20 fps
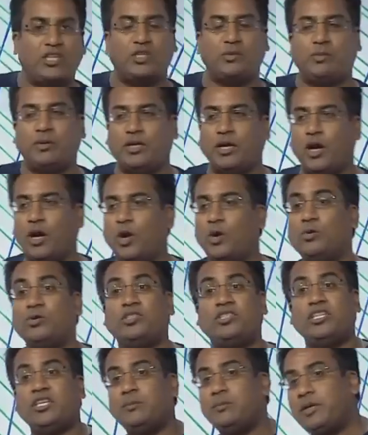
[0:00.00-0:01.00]
HBO,
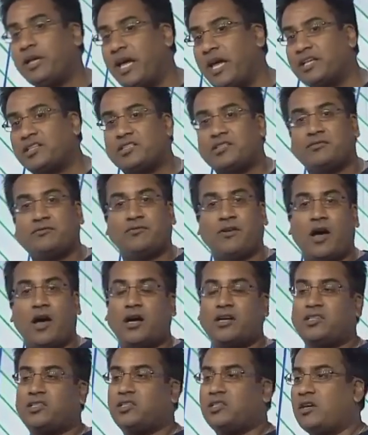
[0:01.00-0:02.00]
CBS,
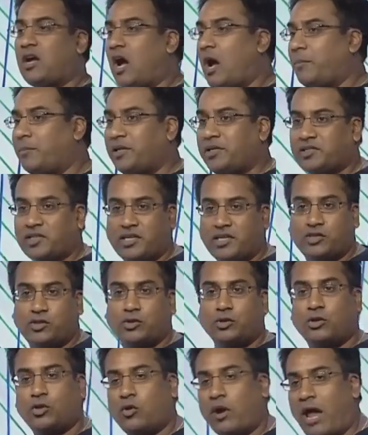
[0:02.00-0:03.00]
Fox, Comedy
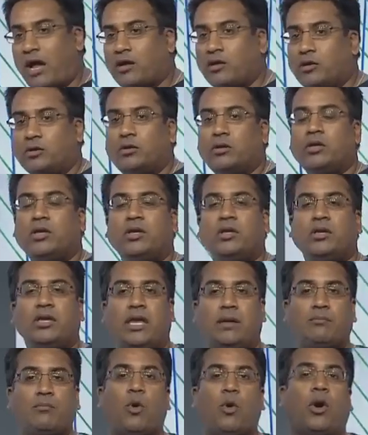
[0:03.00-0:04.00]
Central, Crackle,
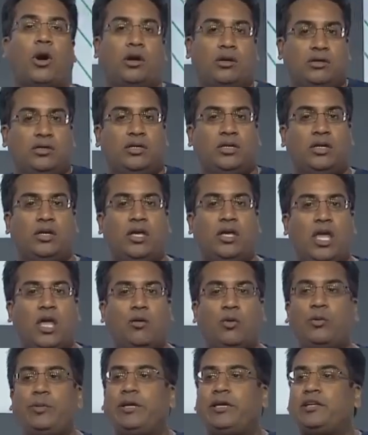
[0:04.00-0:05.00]
and more. And
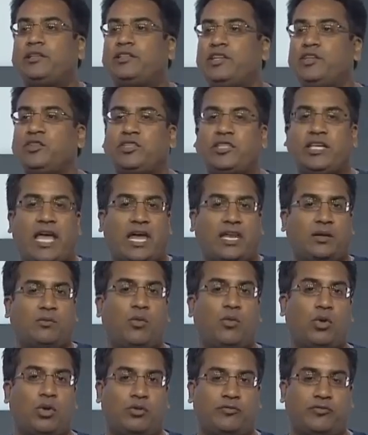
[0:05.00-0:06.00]
we'll be continuously adding
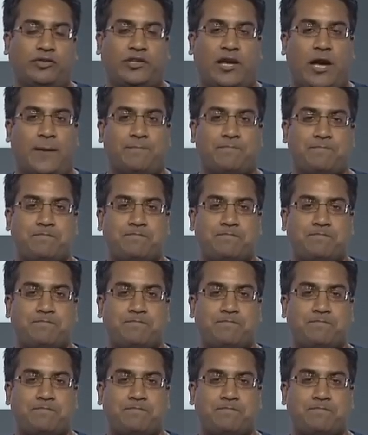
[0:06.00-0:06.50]
more over time.